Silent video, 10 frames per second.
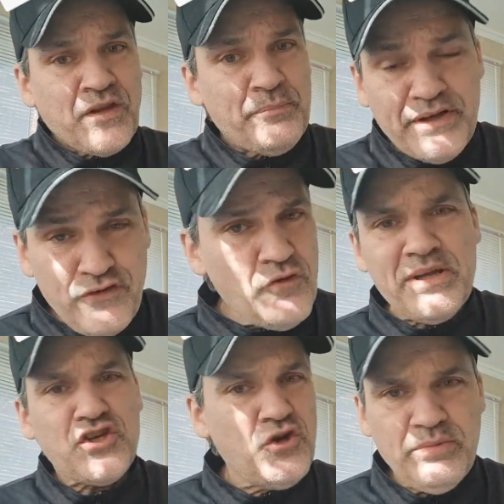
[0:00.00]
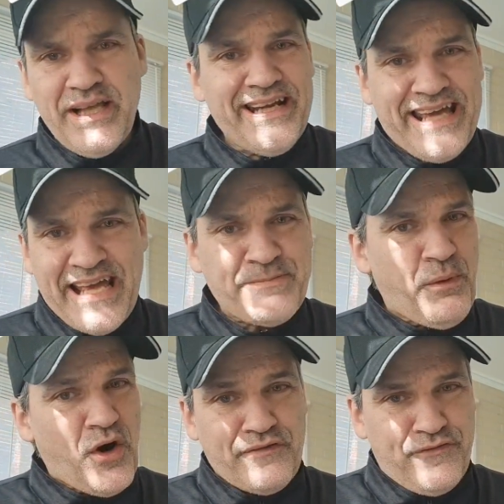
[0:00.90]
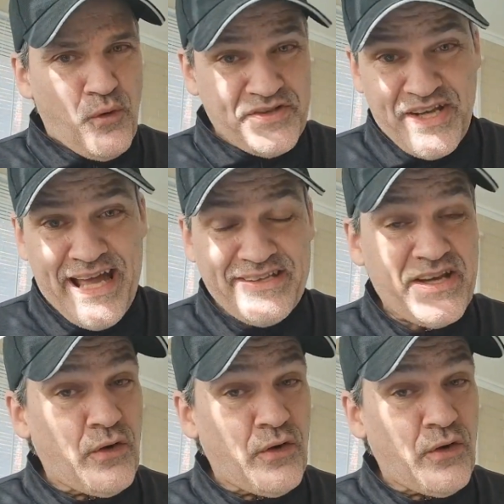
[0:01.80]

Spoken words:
But if you've been accumulating HBAR at 4 cents,